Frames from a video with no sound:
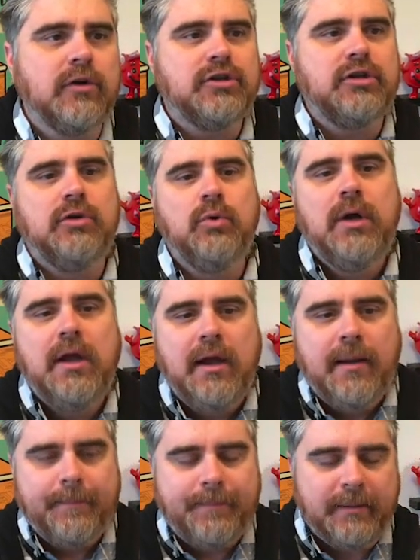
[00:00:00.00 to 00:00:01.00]
to
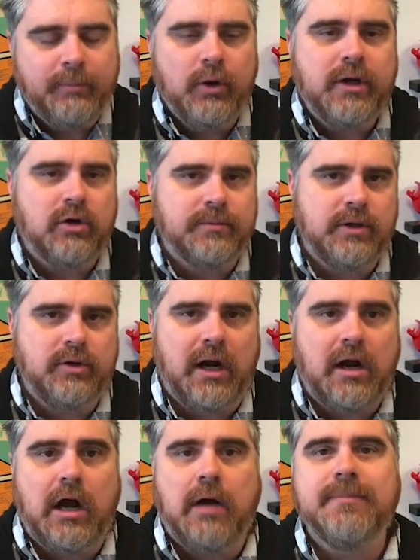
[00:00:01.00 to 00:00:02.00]

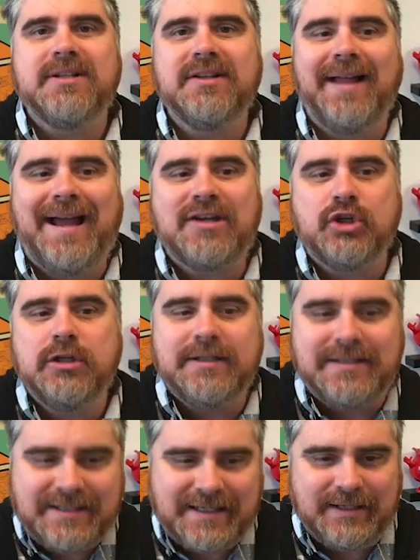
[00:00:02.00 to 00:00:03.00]

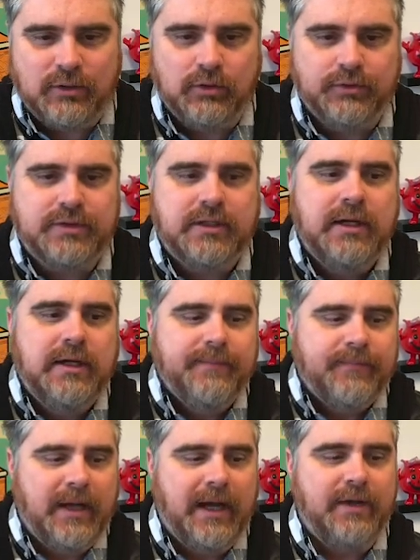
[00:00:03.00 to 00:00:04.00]
bitboycrypto.com/deals,
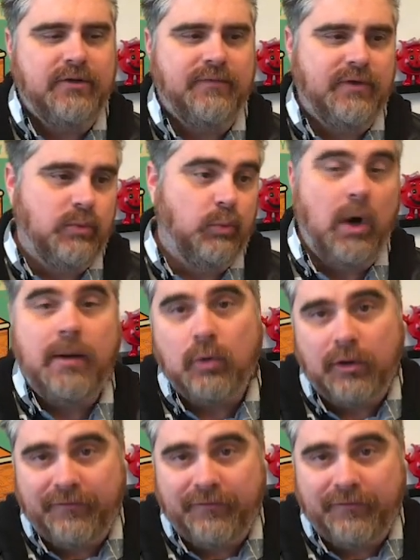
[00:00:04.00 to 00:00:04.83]
if you want more